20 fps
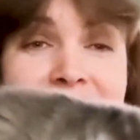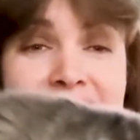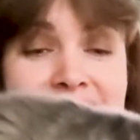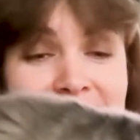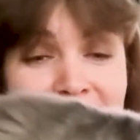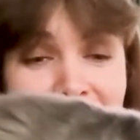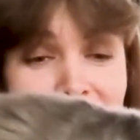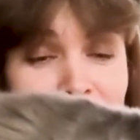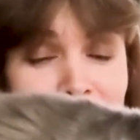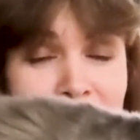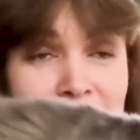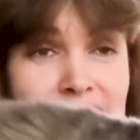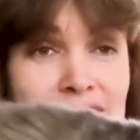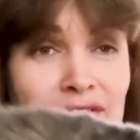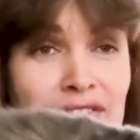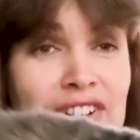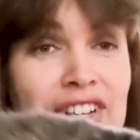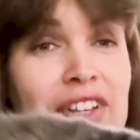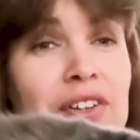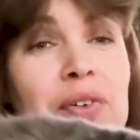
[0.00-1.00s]
is not cheese
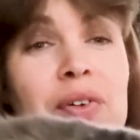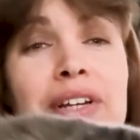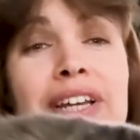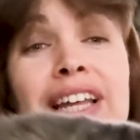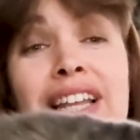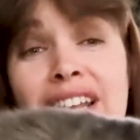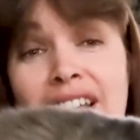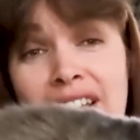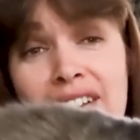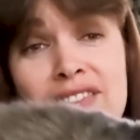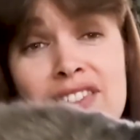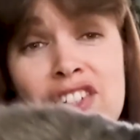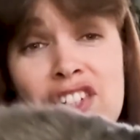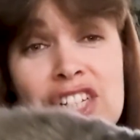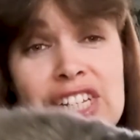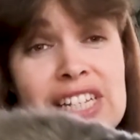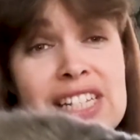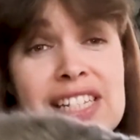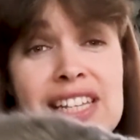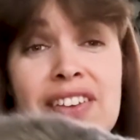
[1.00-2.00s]
for you. He loves
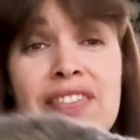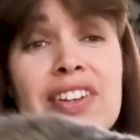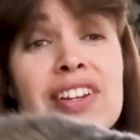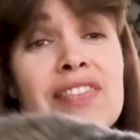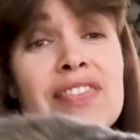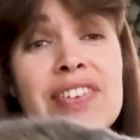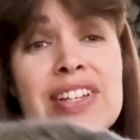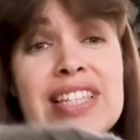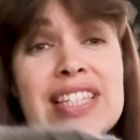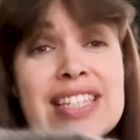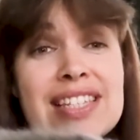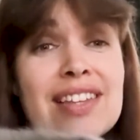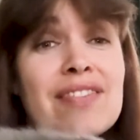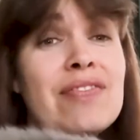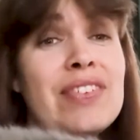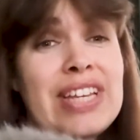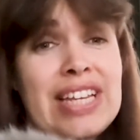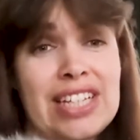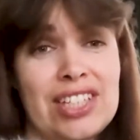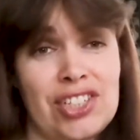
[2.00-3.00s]
cheese, even if it's
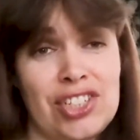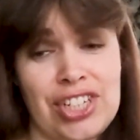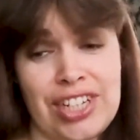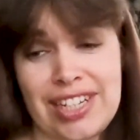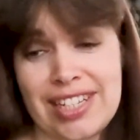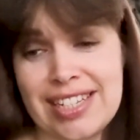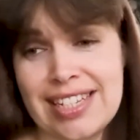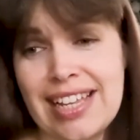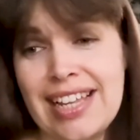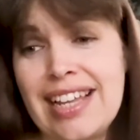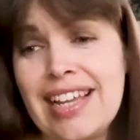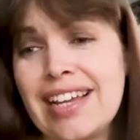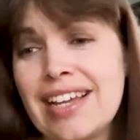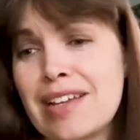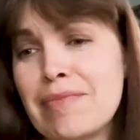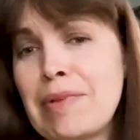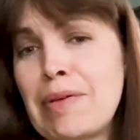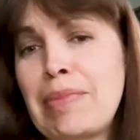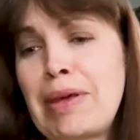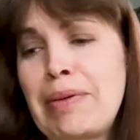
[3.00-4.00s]
vegan cheese.
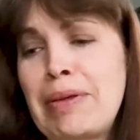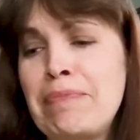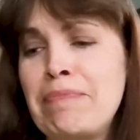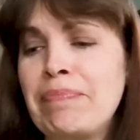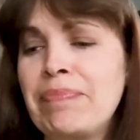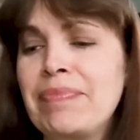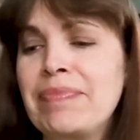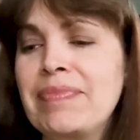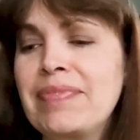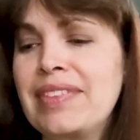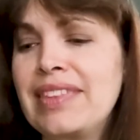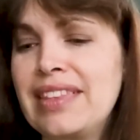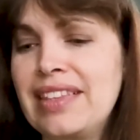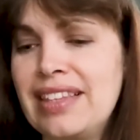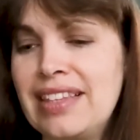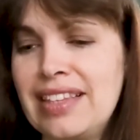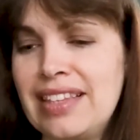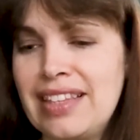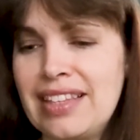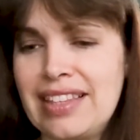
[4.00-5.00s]
Come on, baby.
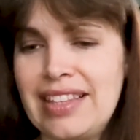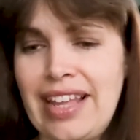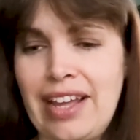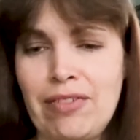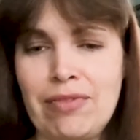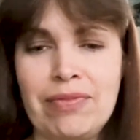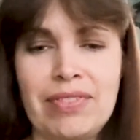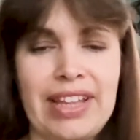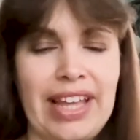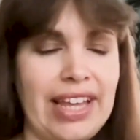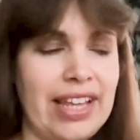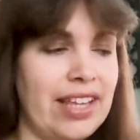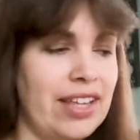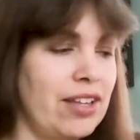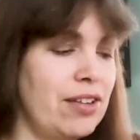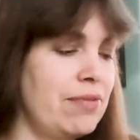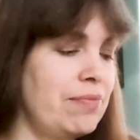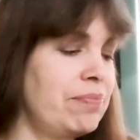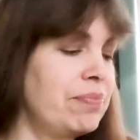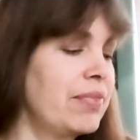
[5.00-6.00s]
Down, thank
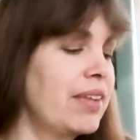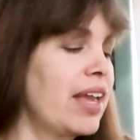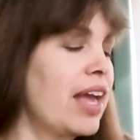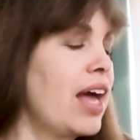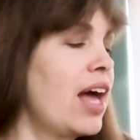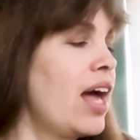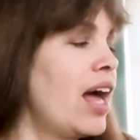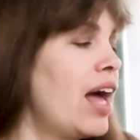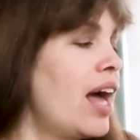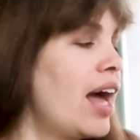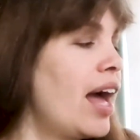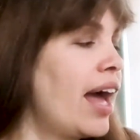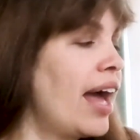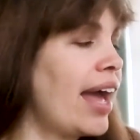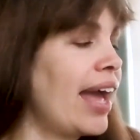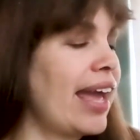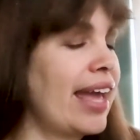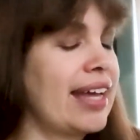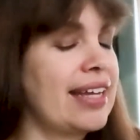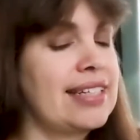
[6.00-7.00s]
you.
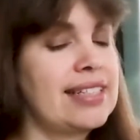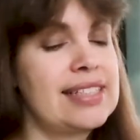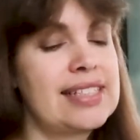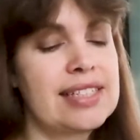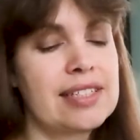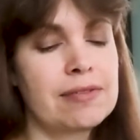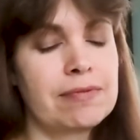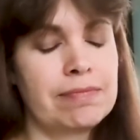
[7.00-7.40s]
And